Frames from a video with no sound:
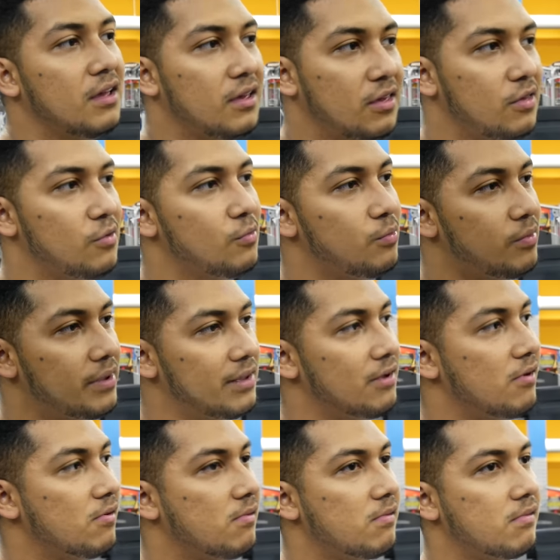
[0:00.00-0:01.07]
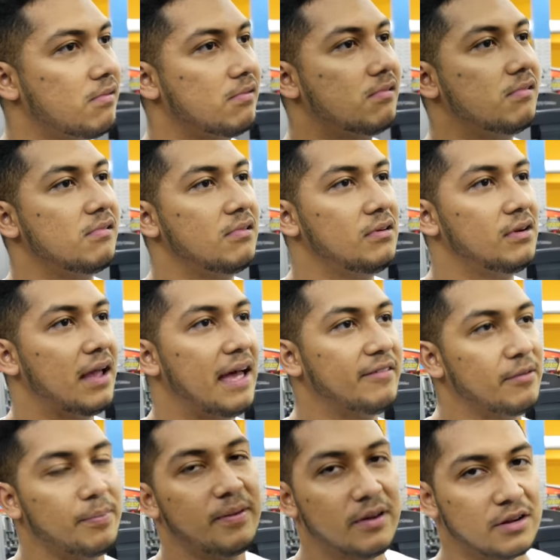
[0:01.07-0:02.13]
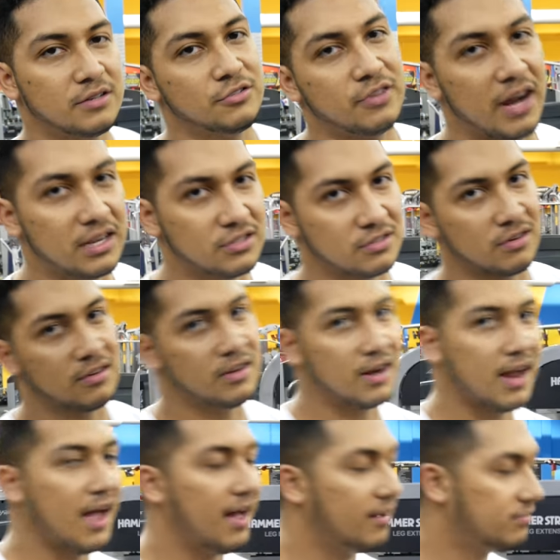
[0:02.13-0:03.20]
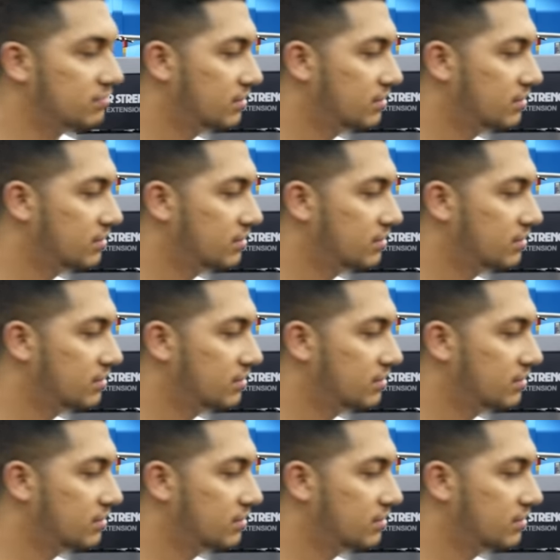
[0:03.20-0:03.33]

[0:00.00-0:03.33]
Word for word: you will have a better contraction on your calf.